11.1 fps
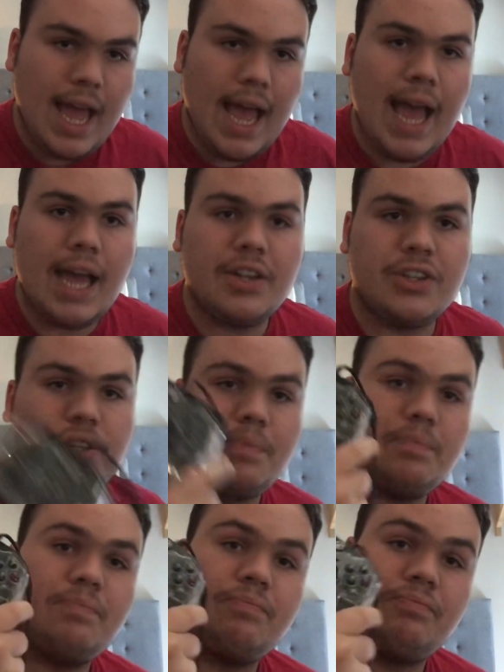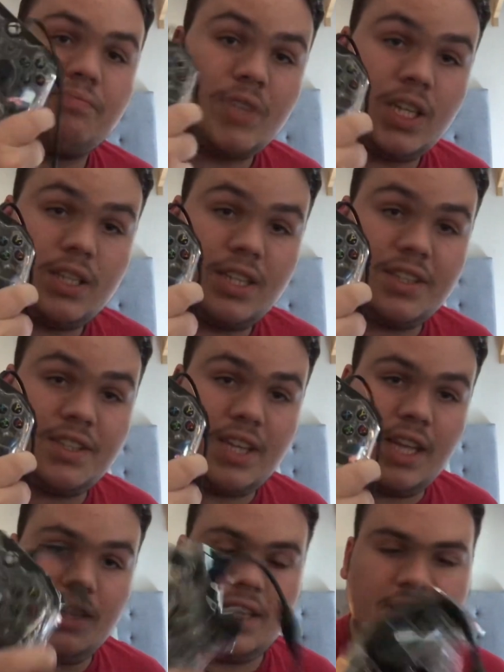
and this is it.